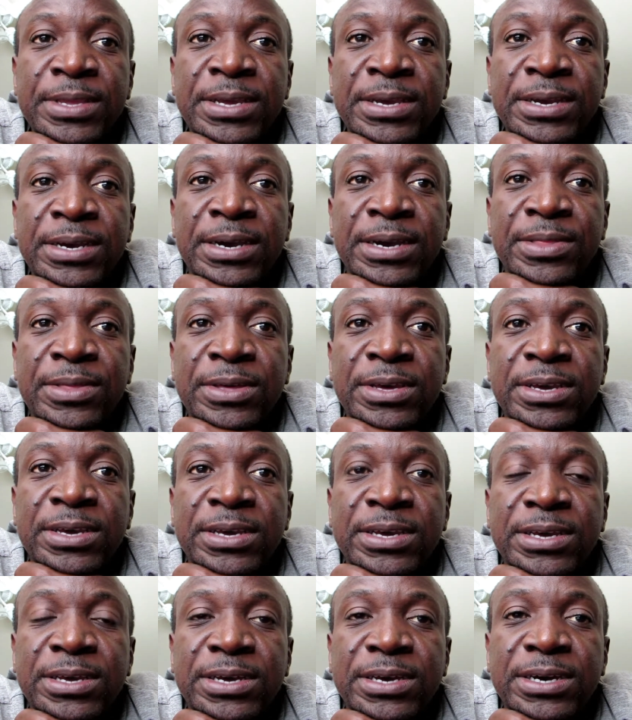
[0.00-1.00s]
I think
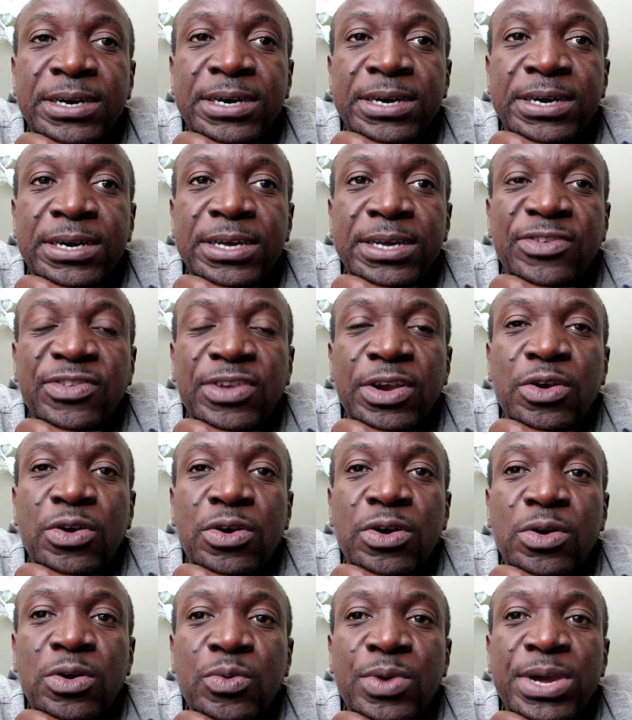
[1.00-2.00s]
uh, it's a
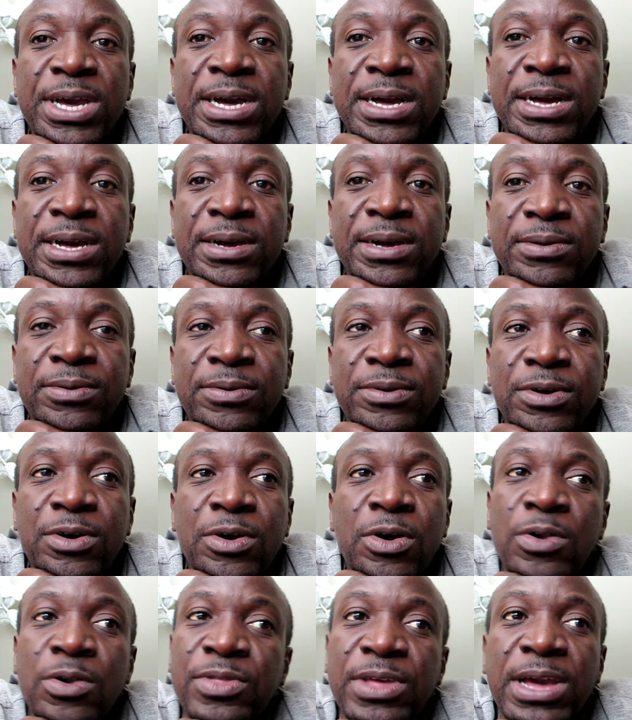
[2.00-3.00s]
call where
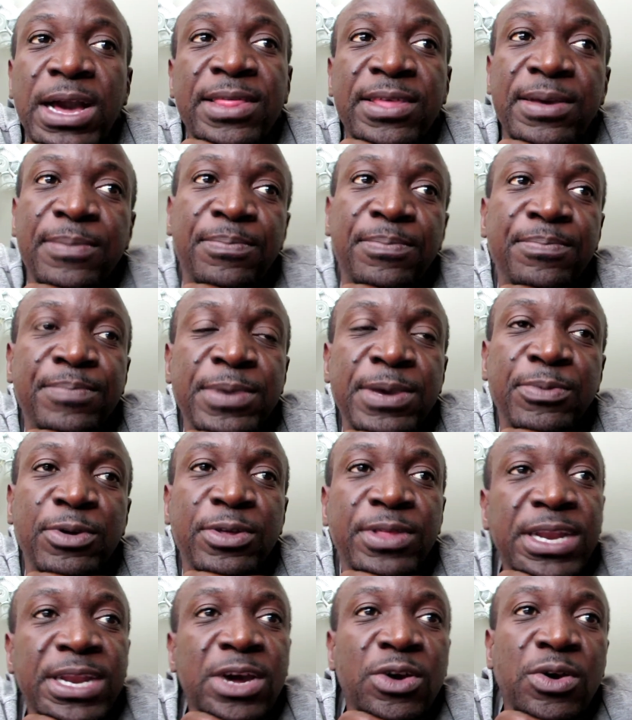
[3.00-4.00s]
all the other people
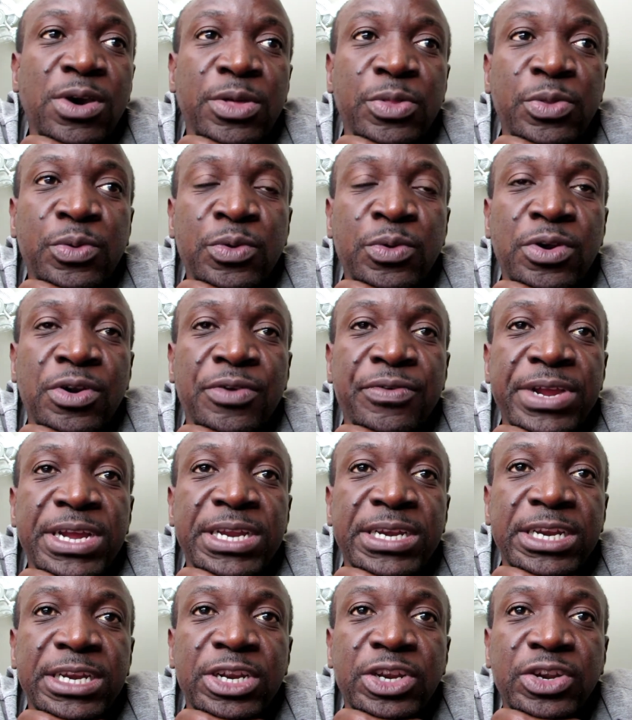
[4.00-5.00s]
that are going through
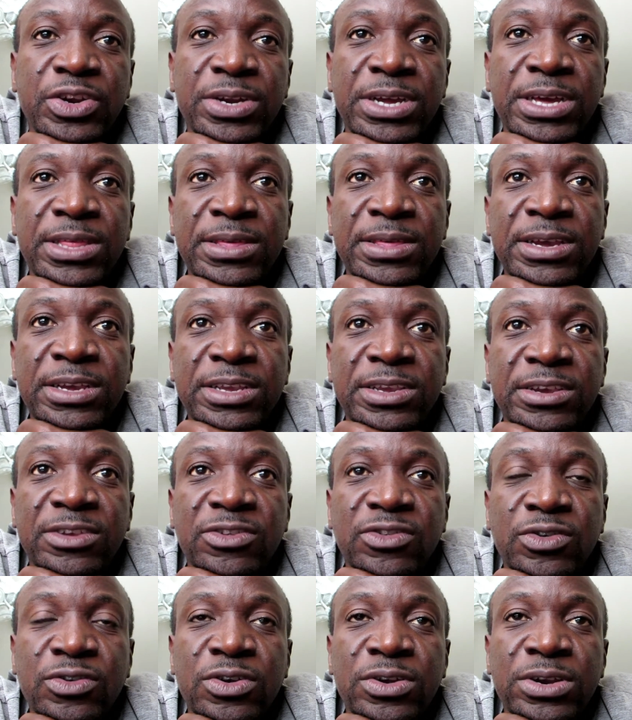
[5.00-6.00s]
orientation, I think,
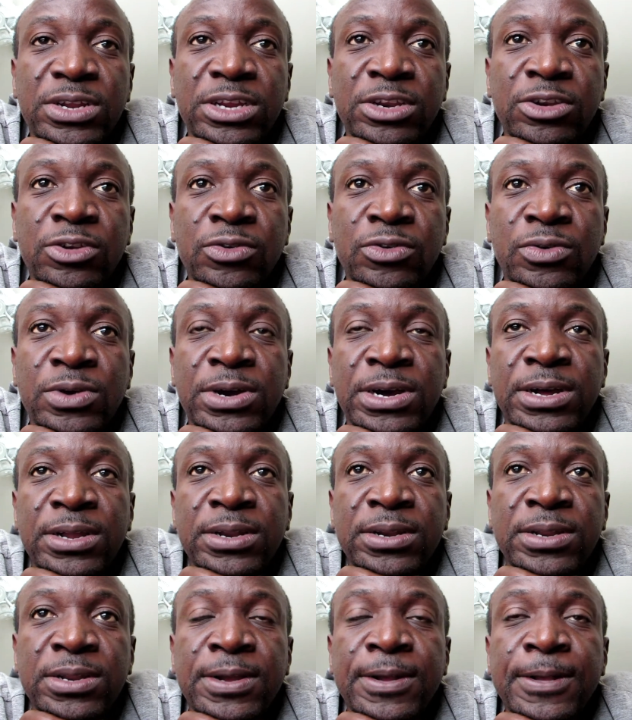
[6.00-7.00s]
just call into
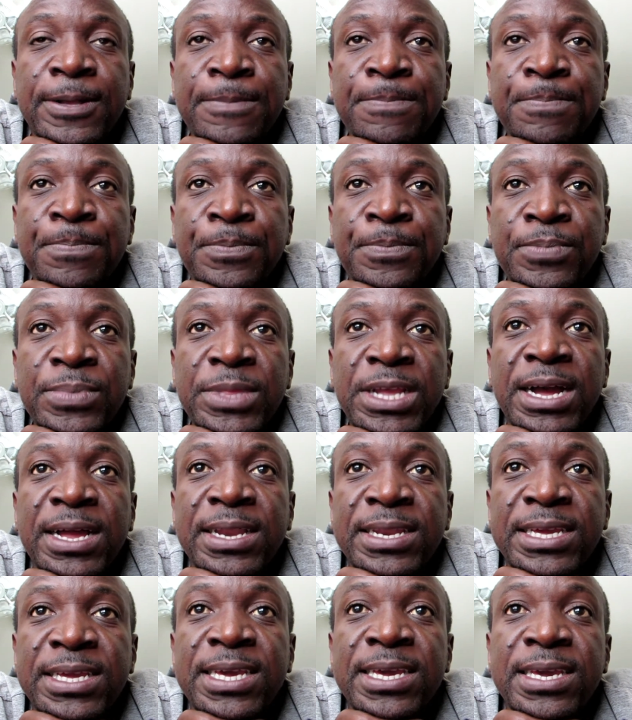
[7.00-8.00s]
and
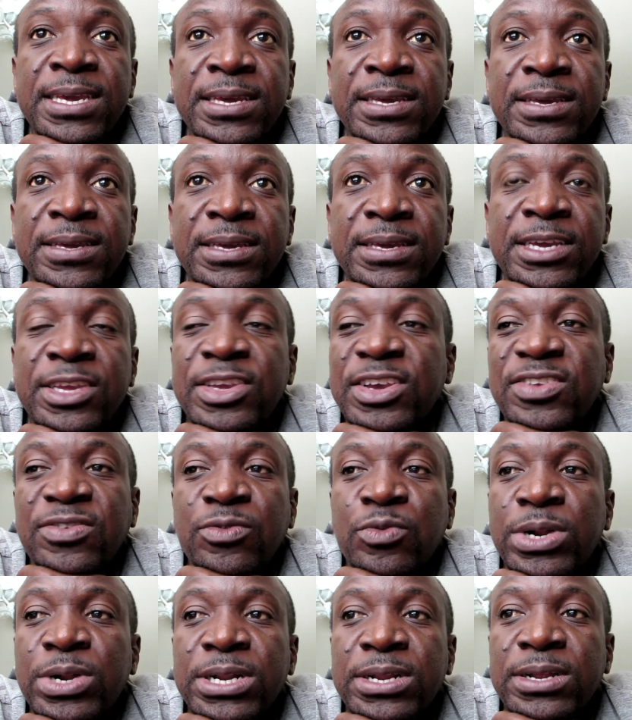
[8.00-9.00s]
and he he just
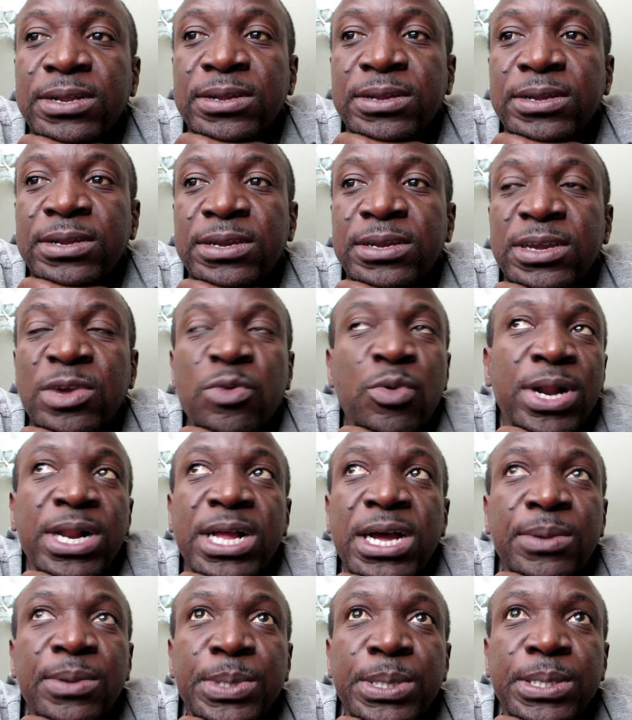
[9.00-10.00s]
wel- he, he
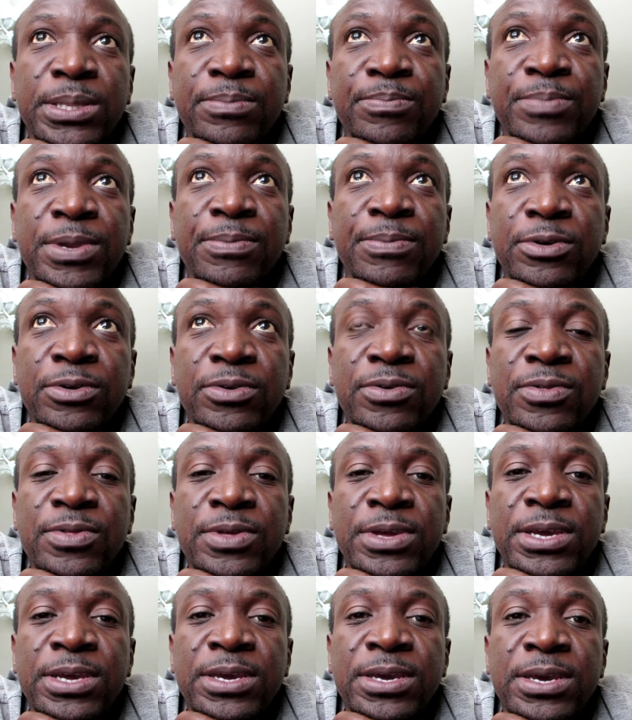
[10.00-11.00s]
welcomes people to
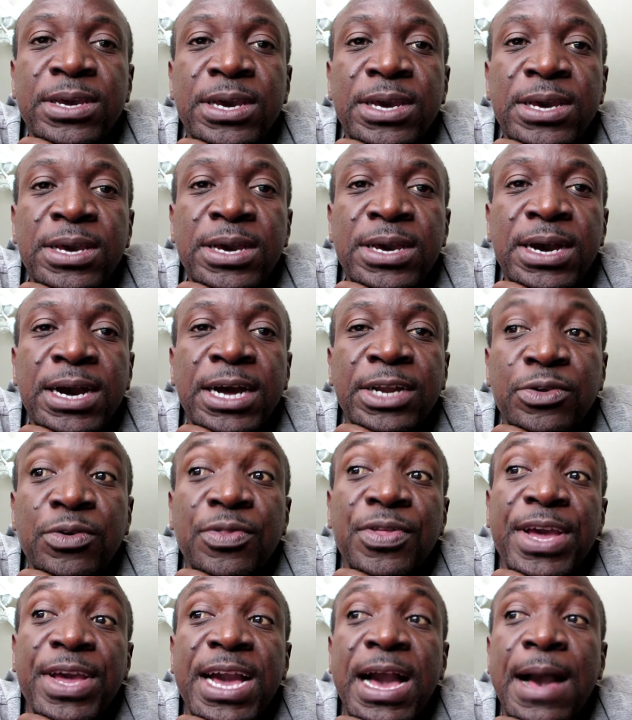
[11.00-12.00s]
the uh, to
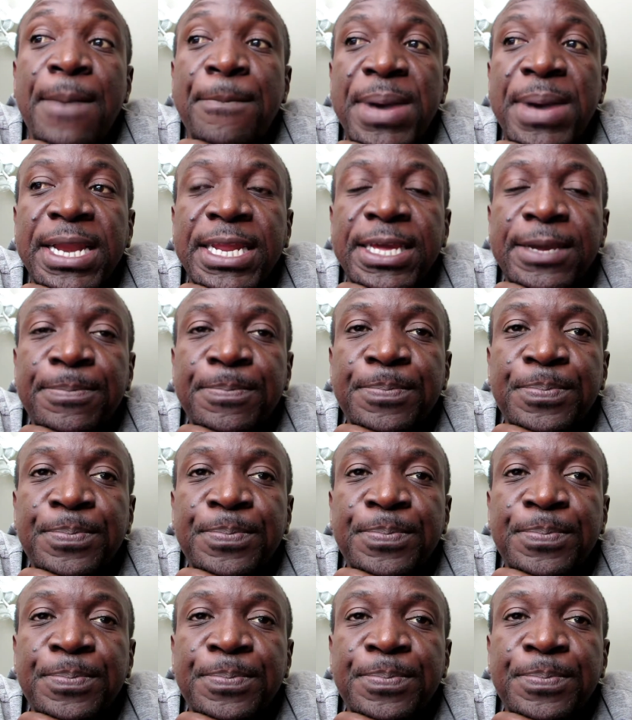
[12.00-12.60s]
the company.